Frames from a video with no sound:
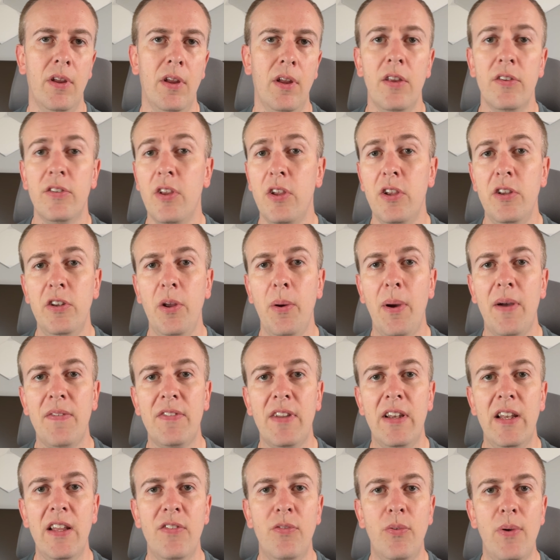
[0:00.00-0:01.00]
So you do have
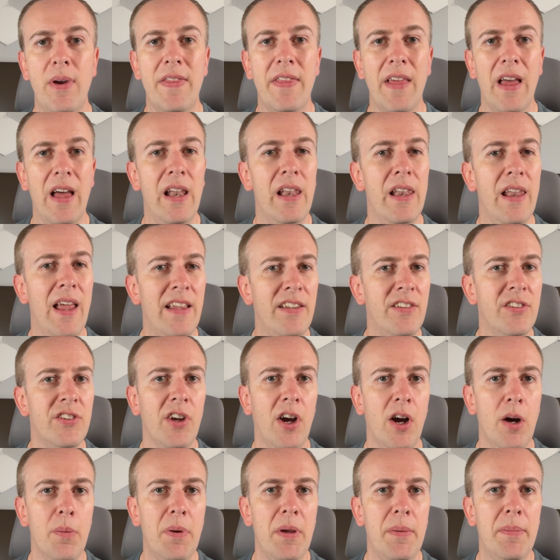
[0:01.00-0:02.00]
to live with a less
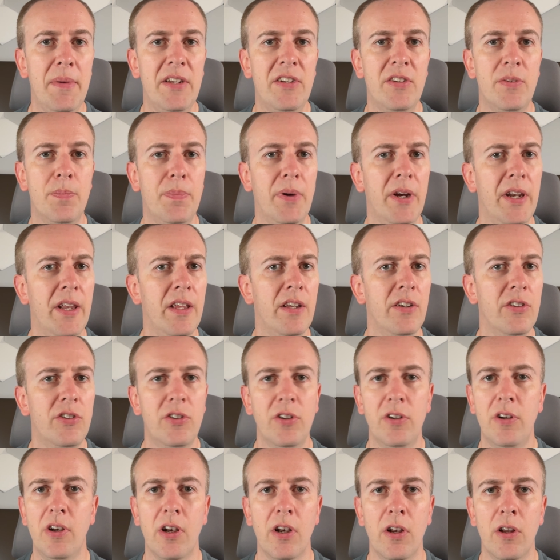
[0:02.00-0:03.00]
sharp image, but it
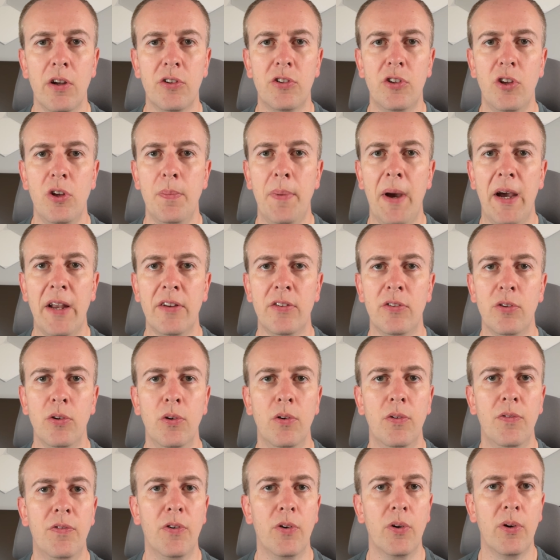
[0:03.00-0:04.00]
shouldn't look too bad at
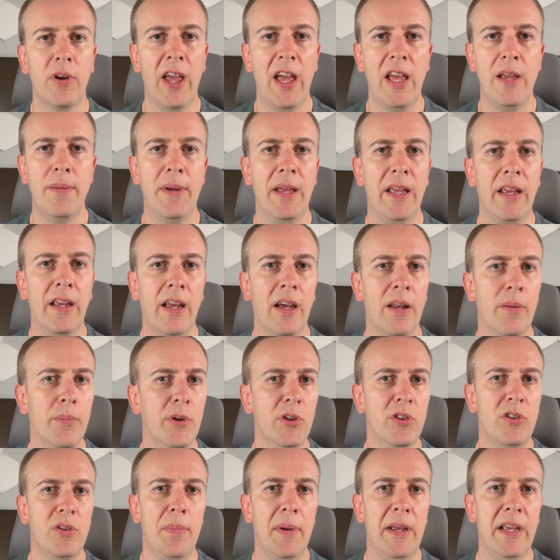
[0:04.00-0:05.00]
all for gaming and
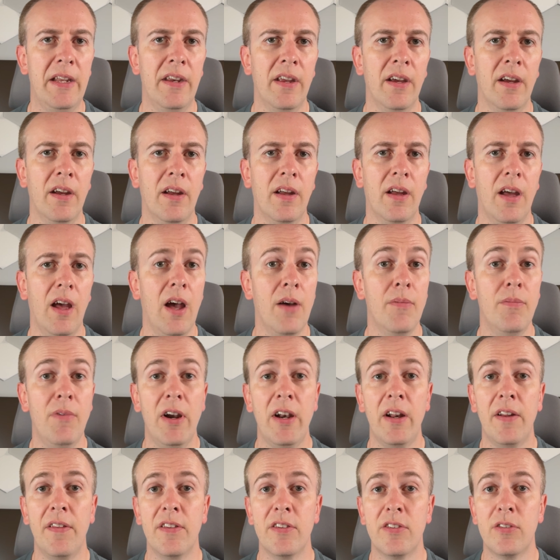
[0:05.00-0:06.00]
multimedia, and
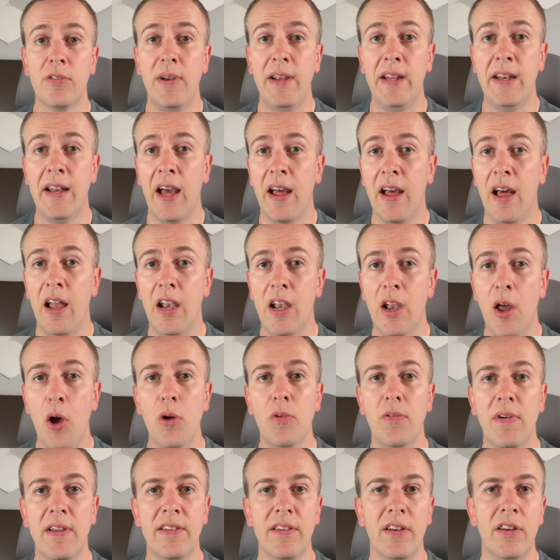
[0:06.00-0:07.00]
running the screen at a
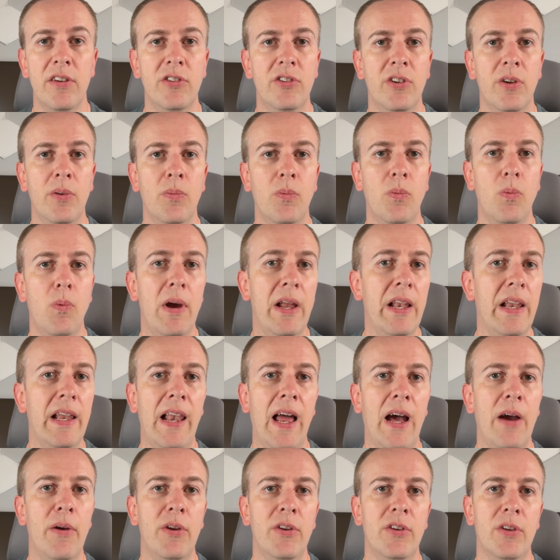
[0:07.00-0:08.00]
lower resolution will
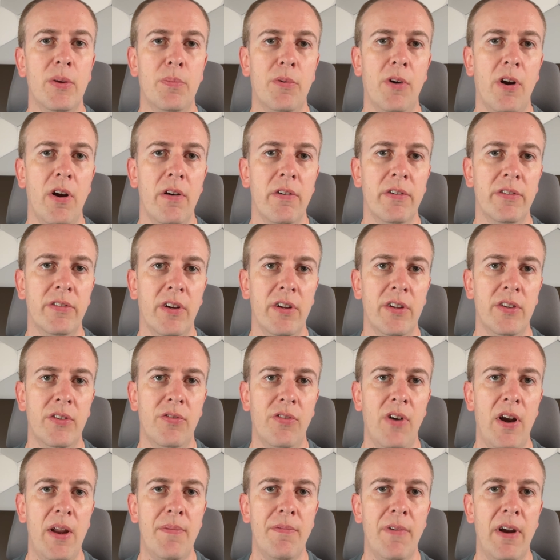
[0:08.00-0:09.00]
allow you to prioritise
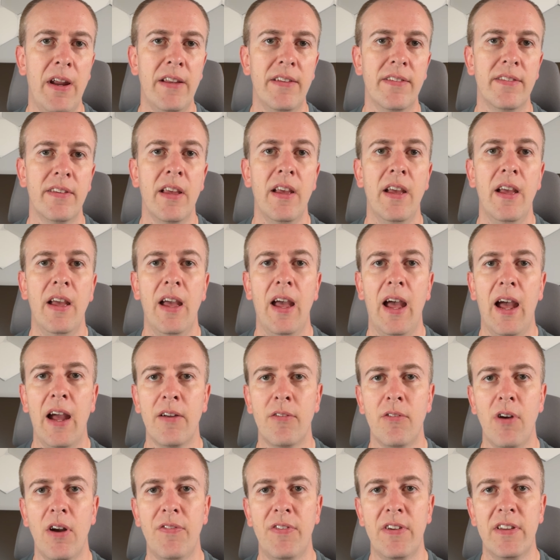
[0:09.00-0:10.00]
frame rates
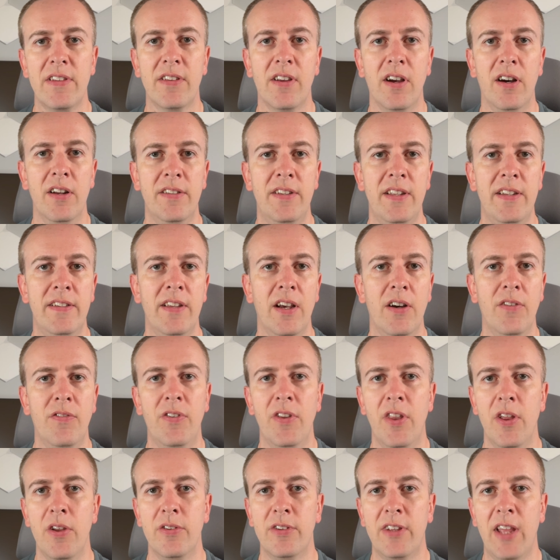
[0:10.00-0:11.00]
and graphics card detail for those